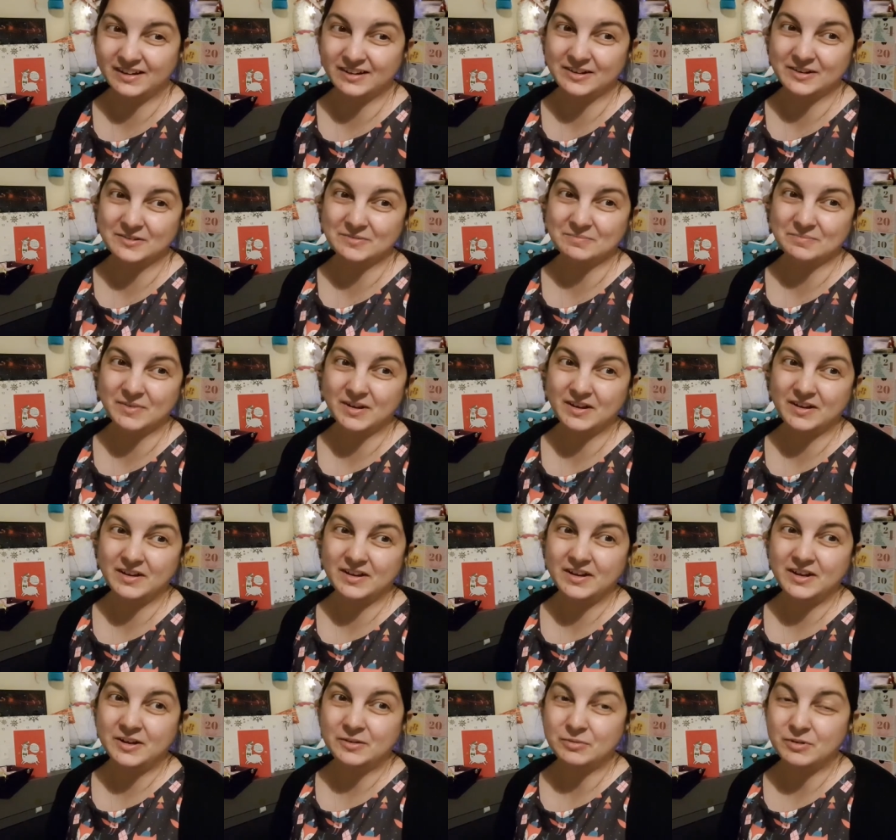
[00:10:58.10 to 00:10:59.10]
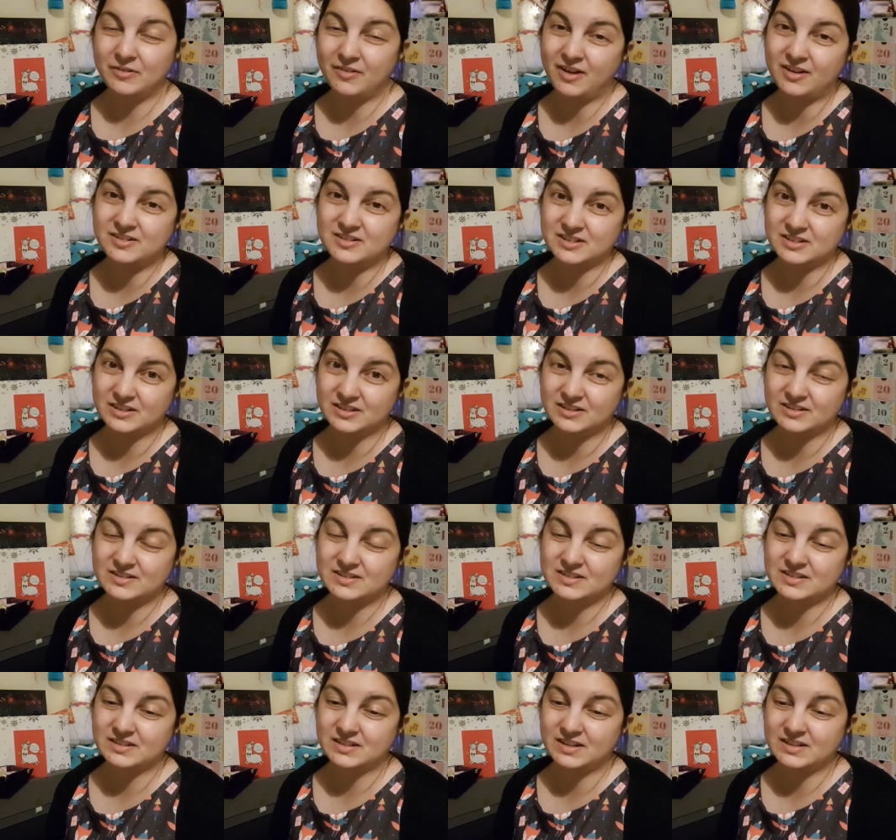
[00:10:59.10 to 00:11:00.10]
Um, we've had dinner,
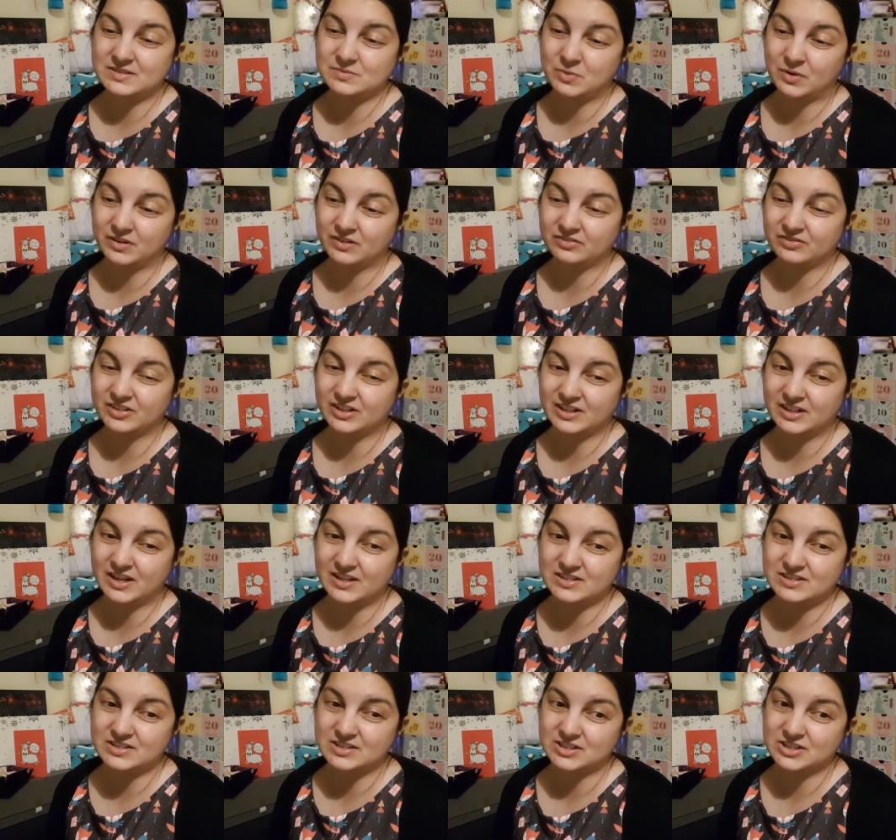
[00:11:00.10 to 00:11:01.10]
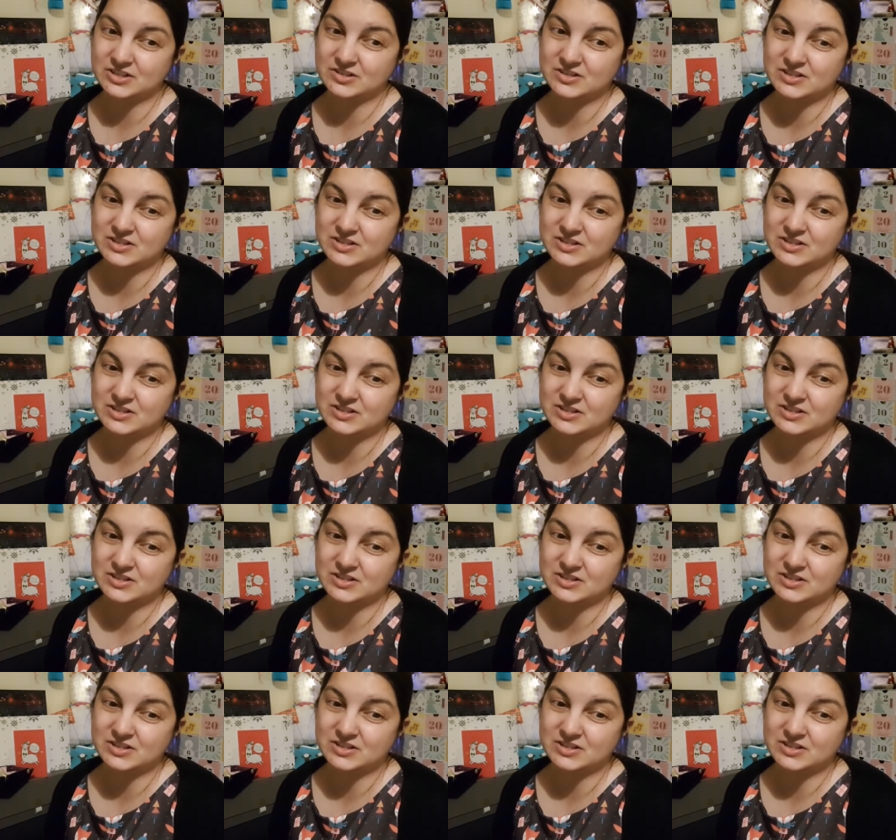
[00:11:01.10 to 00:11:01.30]
so that's one thing less to do